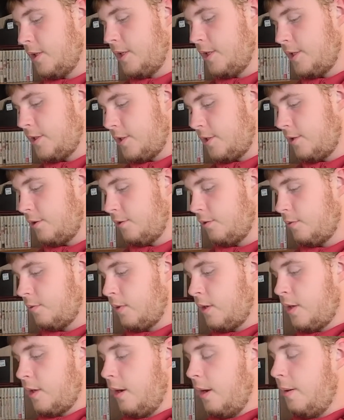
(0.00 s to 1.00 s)
these two,
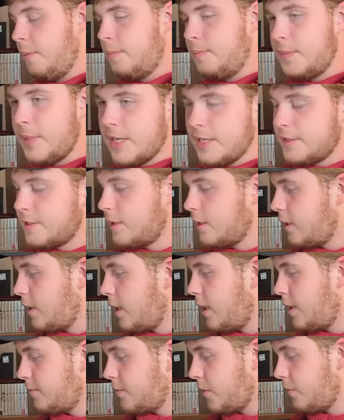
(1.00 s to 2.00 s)
amazing
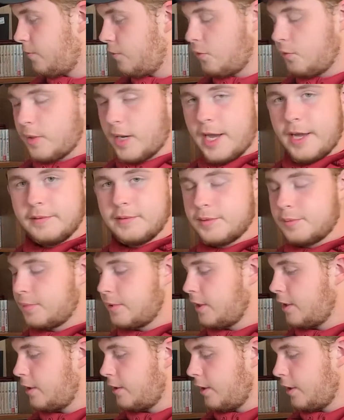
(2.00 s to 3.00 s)
games. If you haven't
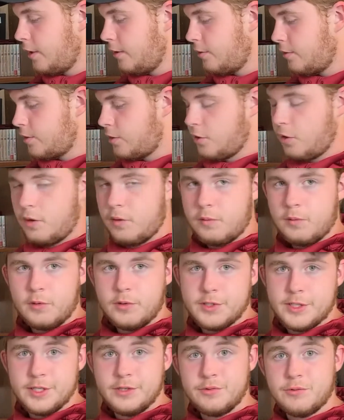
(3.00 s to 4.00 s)
played Lego Star
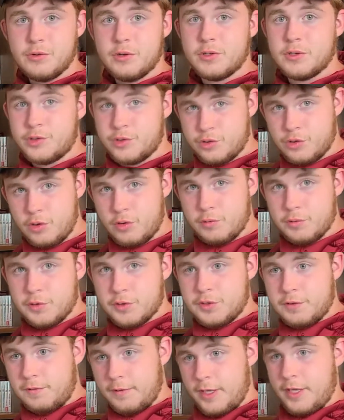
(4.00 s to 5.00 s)
Wars and you are a Star
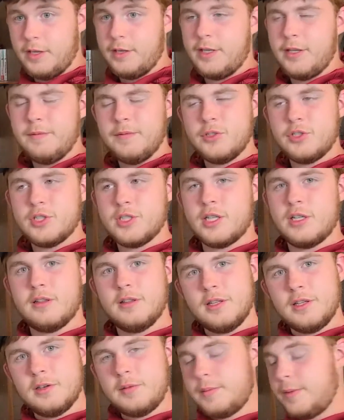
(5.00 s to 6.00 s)
Wars fan, even just a
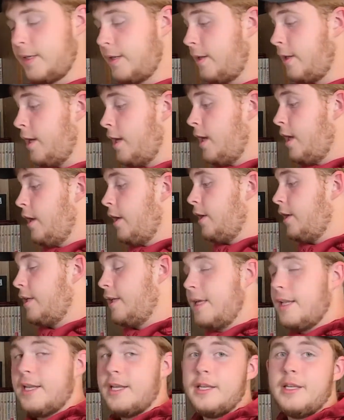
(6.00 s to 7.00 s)
little bit,
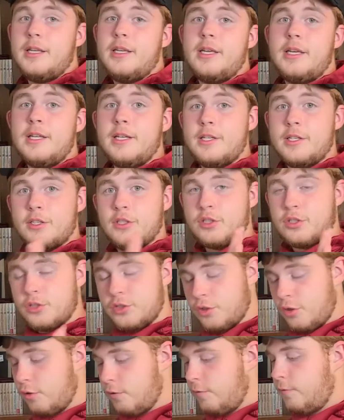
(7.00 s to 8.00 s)
get it. It is
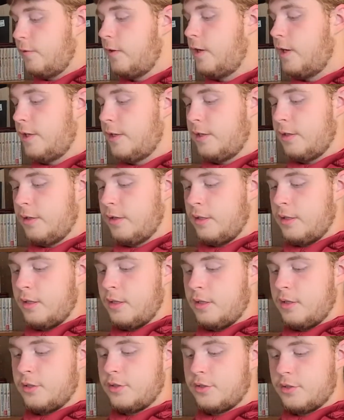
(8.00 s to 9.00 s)
so fun,
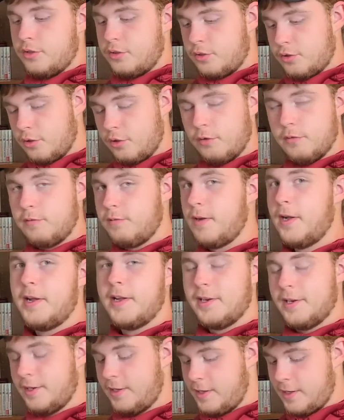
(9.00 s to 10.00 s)
so
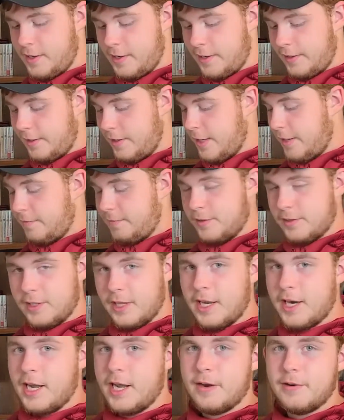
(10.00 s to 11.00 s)
fun. I have a
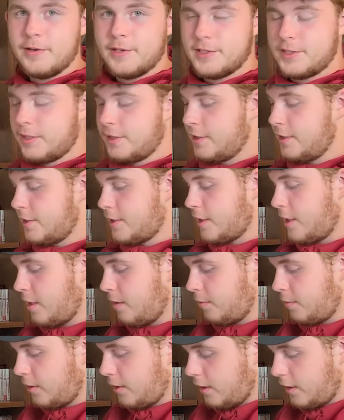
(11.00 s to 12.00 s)
lot of hours on this
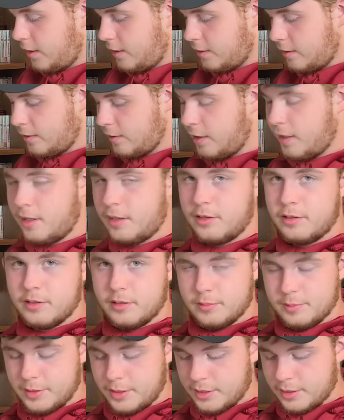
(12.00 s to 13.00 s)
game, played it a lot on
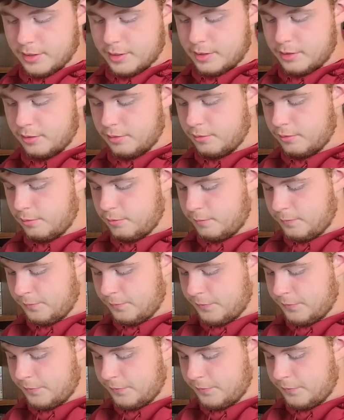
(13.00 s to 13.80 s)
our PS2,